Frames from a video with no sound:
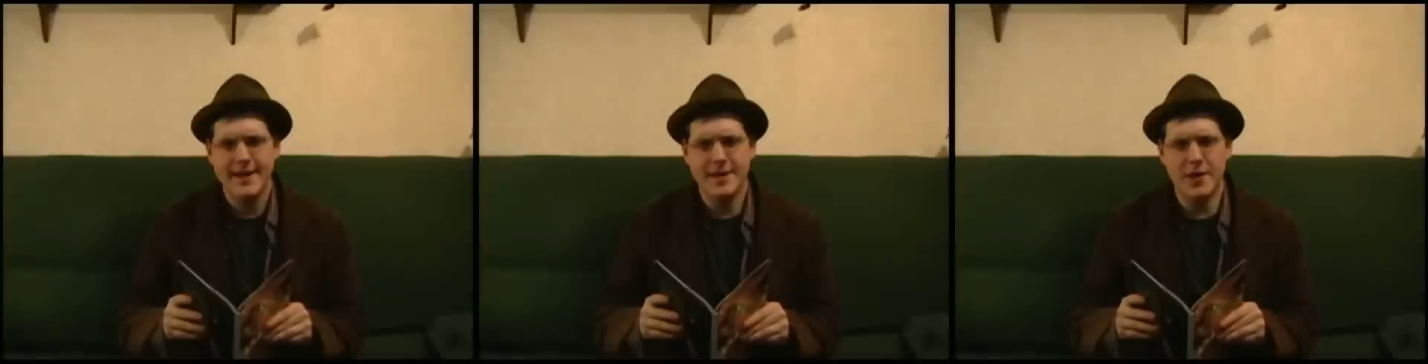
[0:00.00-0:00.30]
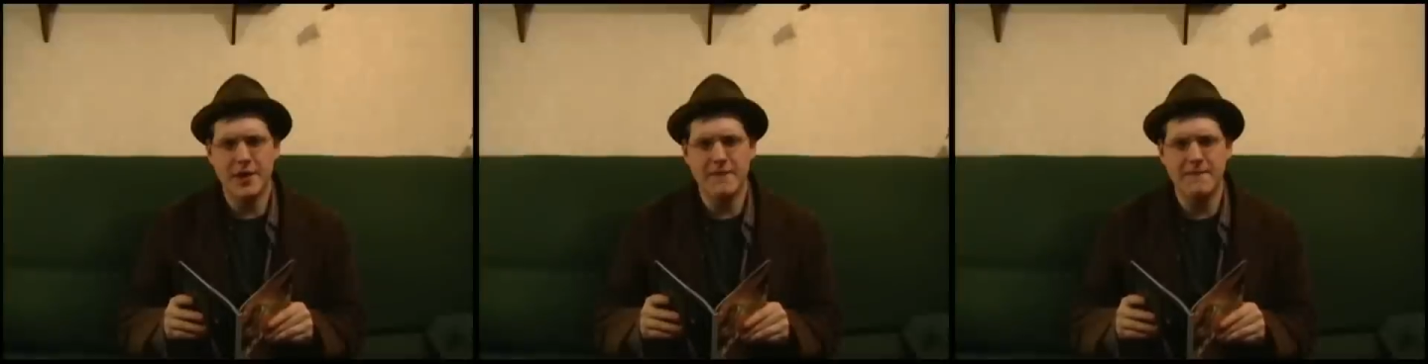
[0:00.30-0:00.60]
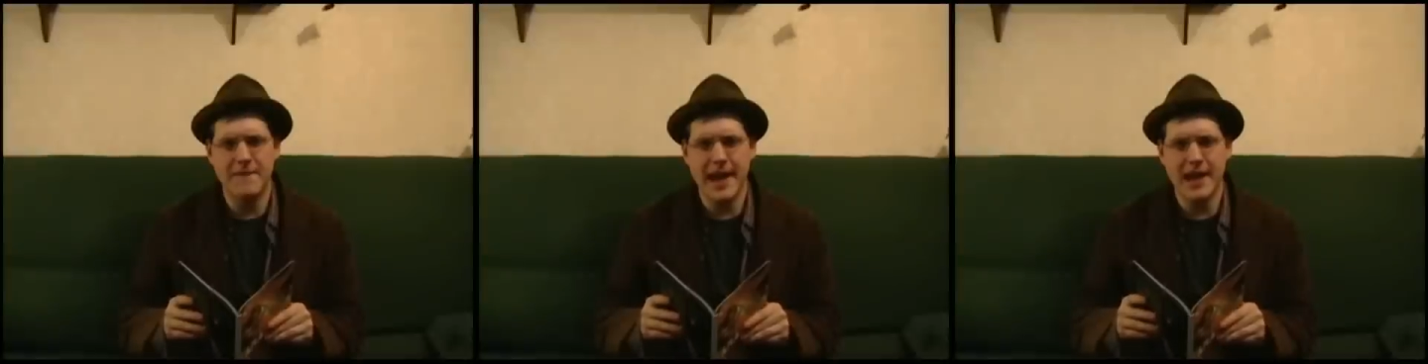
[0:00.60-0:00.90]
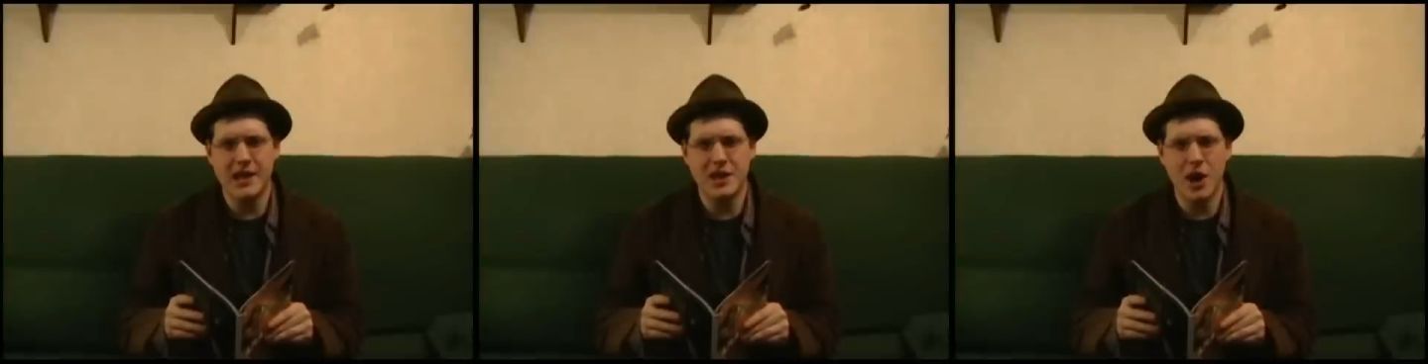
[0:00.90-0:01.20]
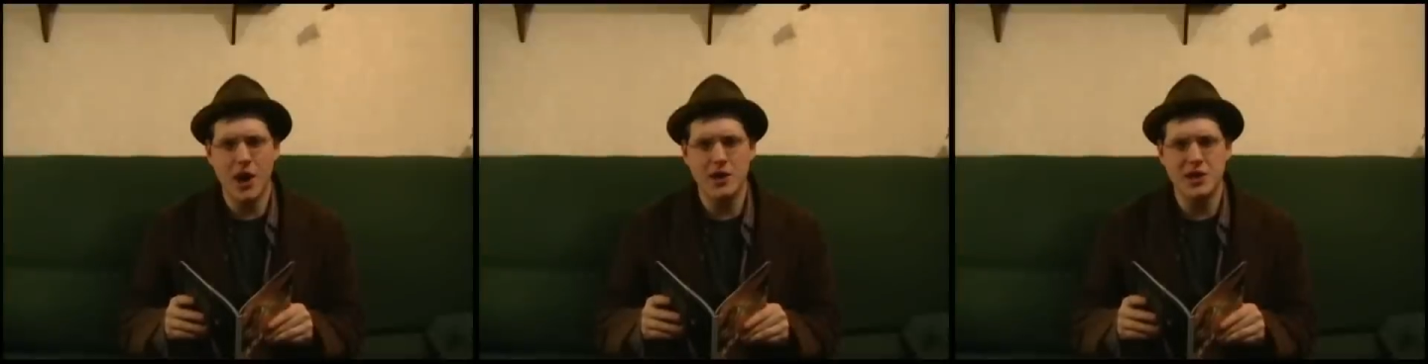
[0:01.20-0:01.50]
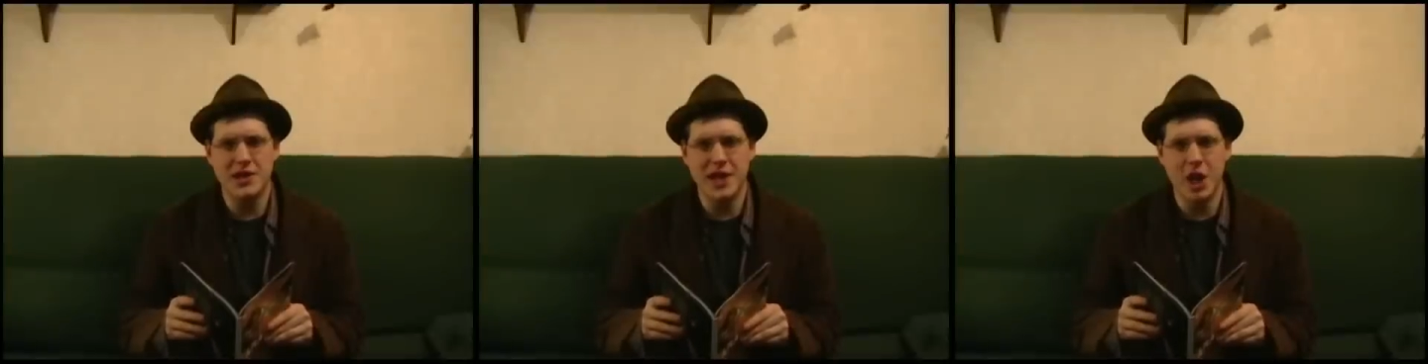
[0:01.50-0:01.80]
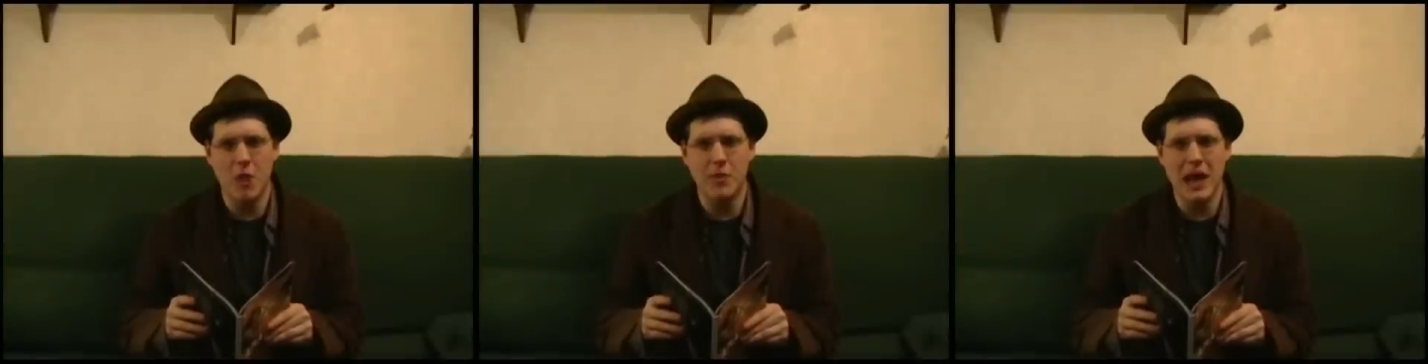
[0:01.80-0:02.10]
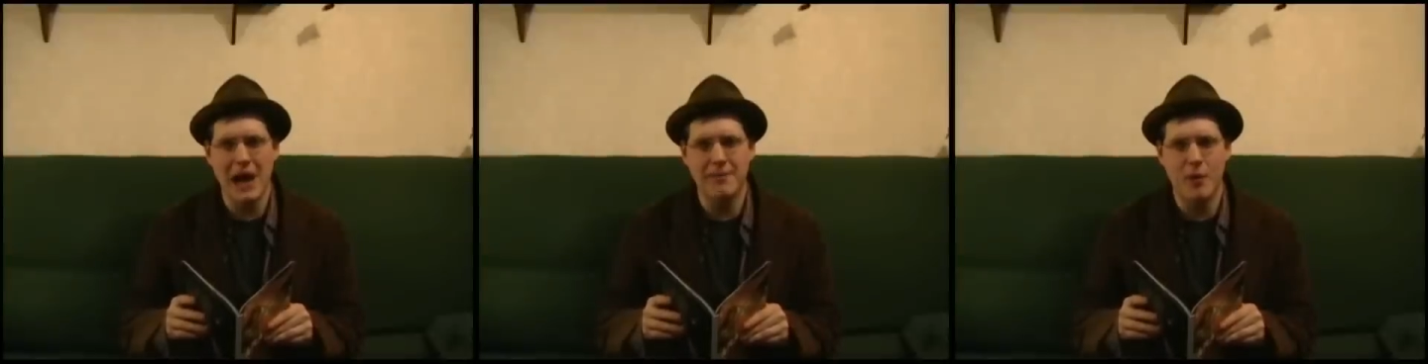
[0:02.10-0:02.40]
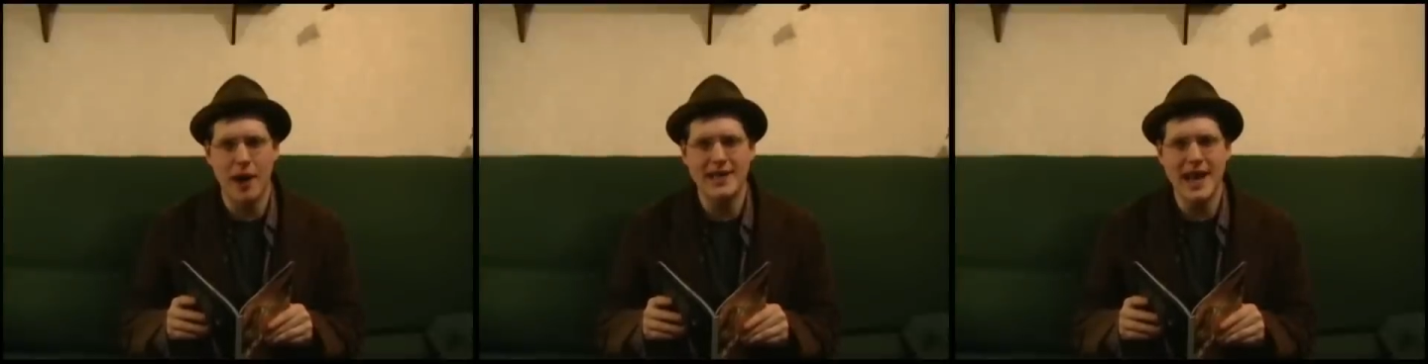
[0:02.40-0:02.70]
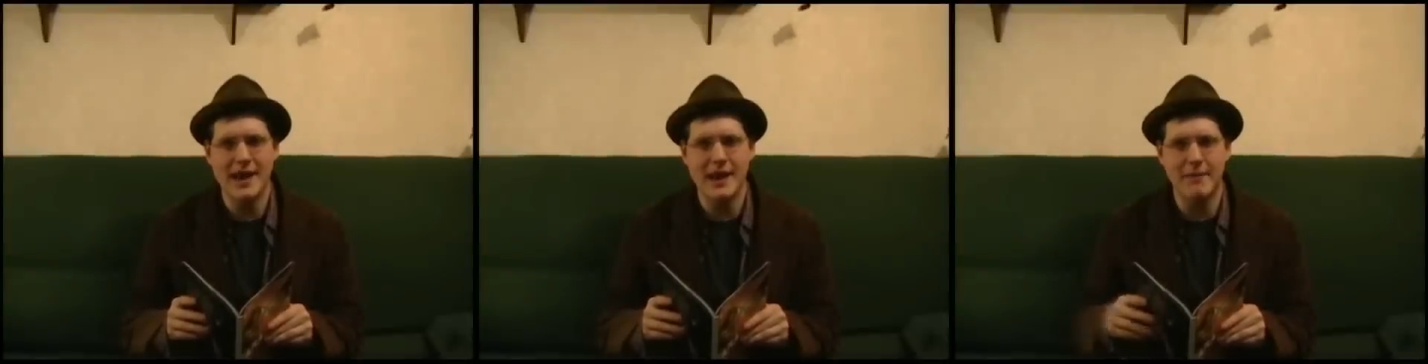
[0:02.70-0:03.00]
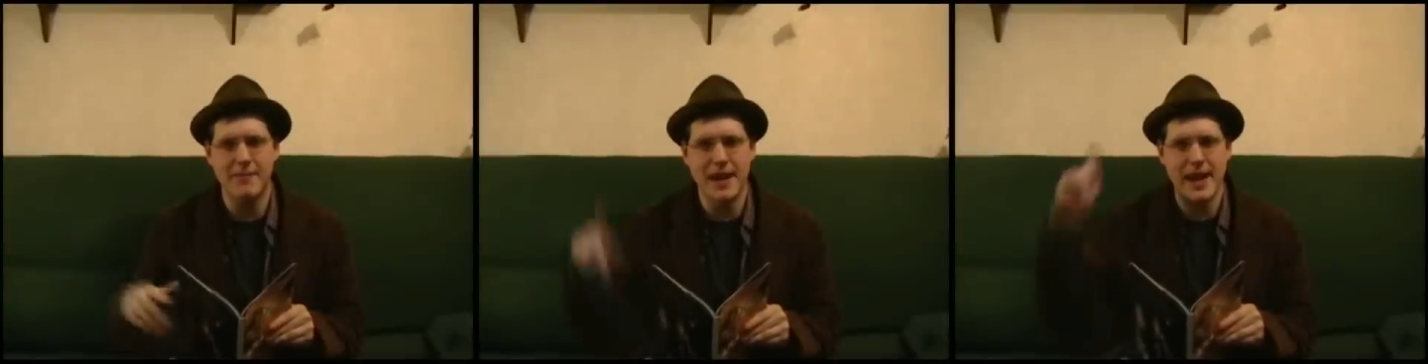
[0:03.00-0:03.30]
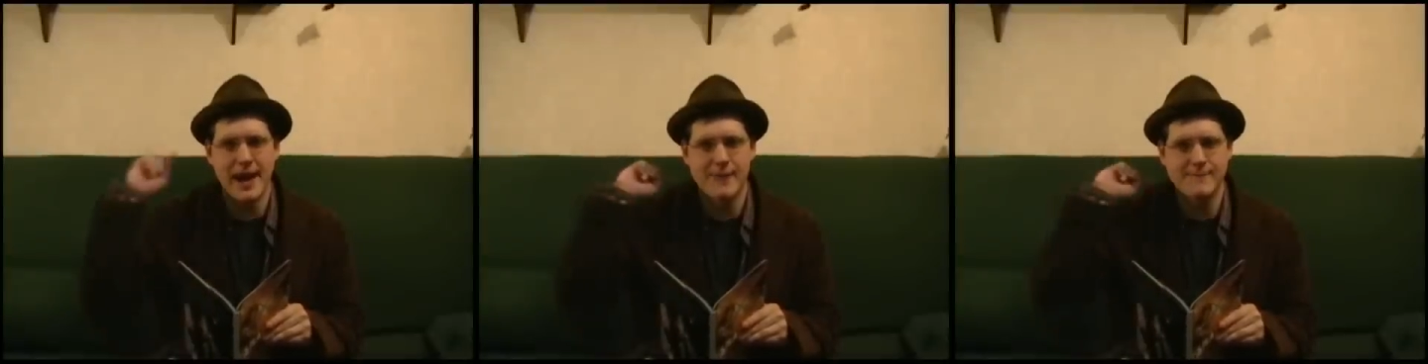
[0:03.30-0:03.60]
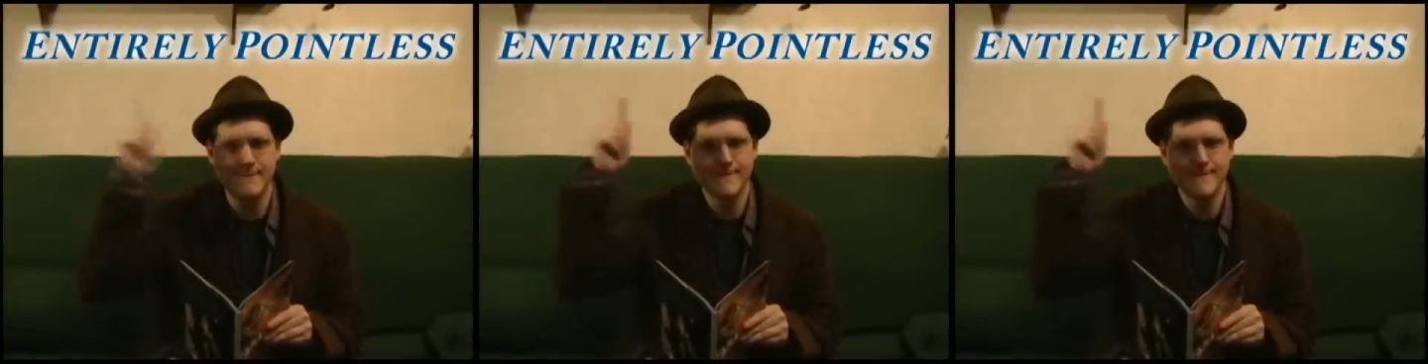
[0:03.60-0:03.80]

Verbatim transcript: So the fake Sarge Steele plot point ended up being...